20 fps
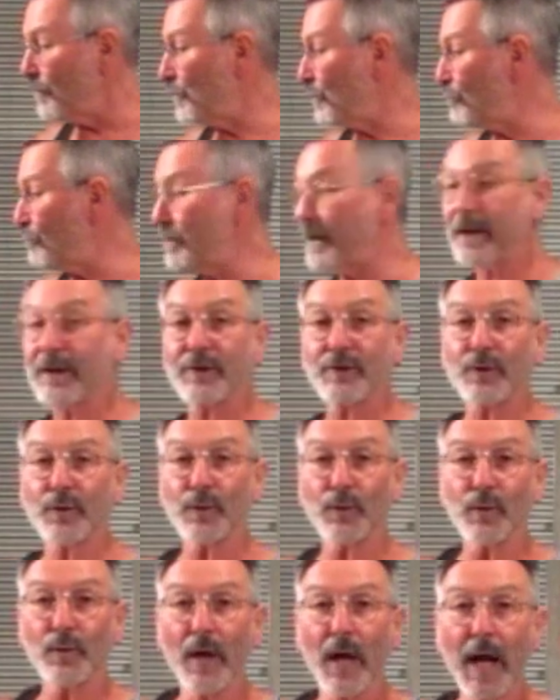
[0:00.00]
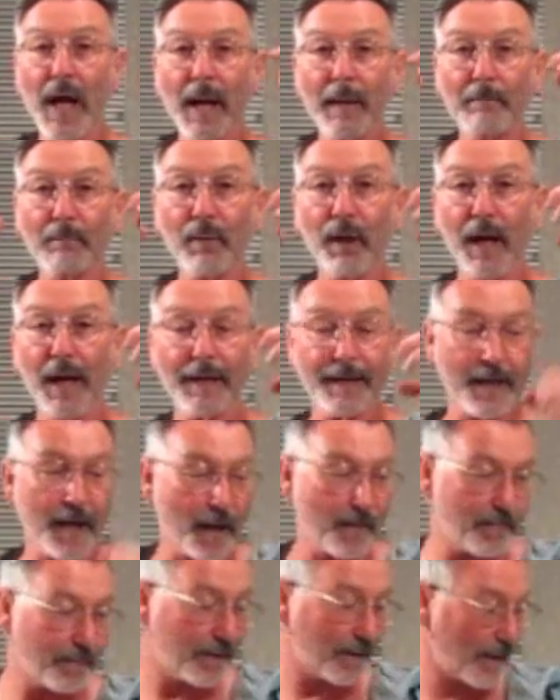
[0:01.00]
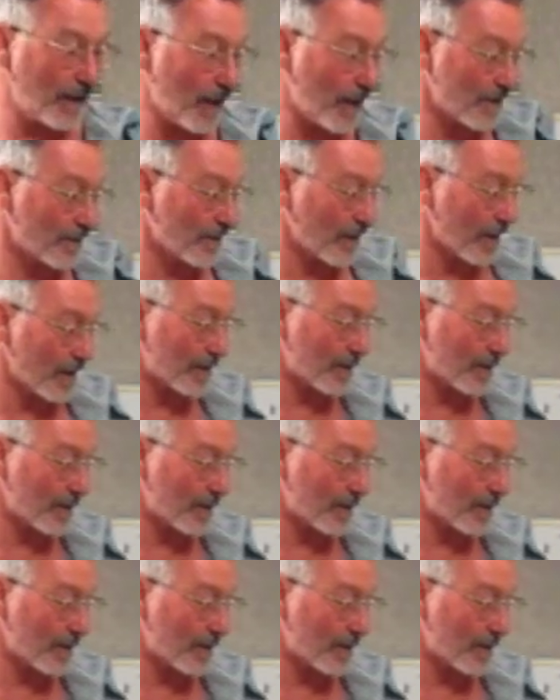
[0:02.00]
we're ready to plate up, as they